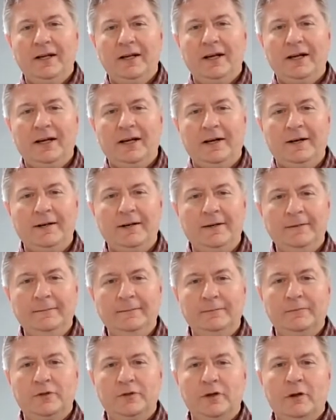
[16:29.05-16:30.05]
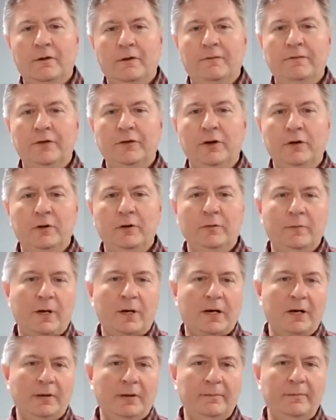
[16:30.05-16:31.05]
So if you,
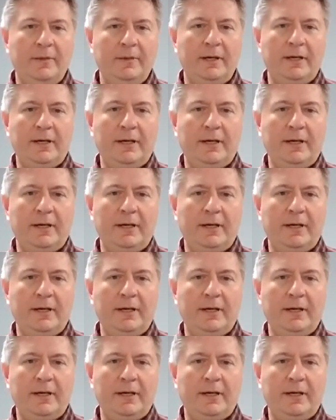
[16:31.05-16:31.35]
Barb,